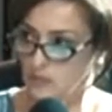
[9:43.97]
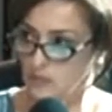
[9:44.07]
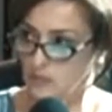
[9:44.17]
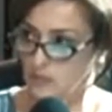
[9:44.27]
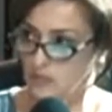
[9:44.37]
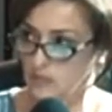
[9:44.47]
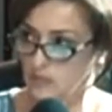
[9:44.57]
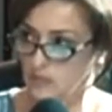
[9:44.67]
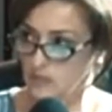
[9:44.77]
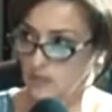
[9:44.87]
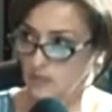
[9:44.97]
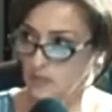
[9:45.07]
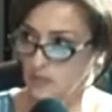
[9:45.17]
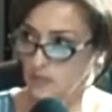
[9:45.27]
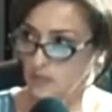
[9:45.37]

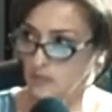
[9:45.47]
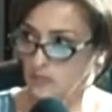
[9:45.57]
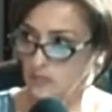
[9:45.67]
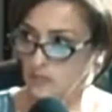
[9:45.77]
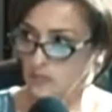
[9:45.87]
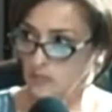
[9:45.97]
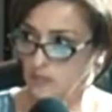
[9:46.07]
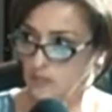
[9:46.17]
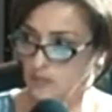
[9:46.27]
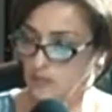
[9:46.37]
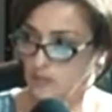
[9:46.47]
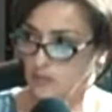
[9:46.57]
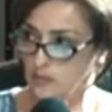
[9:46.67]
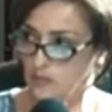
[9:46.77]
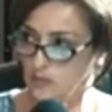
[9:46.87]

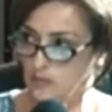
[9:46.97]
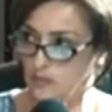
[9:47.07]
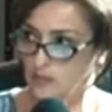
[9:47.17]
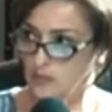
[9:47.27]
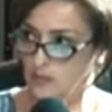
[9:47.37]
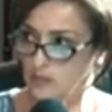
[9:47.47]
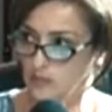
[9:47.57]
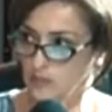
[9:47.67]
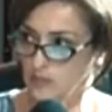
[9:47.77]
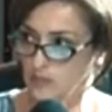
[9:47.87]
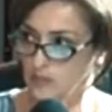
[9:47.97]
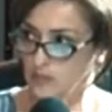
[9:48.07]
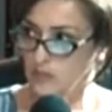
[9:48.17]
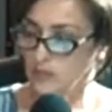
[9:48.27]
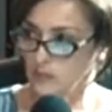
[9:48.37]

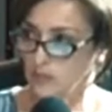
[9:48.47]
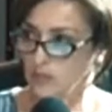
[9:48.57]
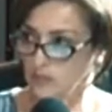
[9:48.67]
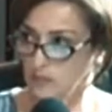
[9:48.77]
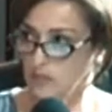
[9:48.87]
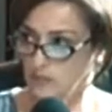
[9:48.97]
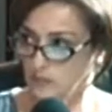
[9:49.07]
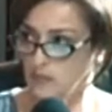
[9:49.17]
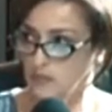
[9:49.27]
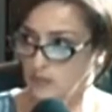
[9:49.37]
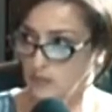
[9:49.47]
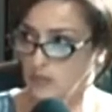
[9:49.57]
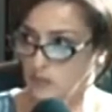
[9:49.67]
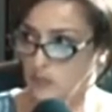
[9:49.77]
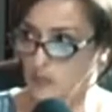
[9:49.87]

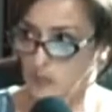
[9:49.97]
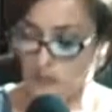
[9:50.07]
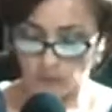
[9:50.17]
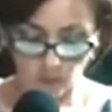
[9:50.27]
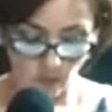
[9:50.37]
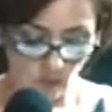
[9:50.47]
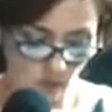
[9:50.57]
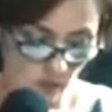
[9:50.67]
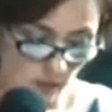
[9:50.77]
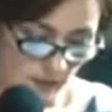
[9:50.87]
No words are spoken by the person on screen.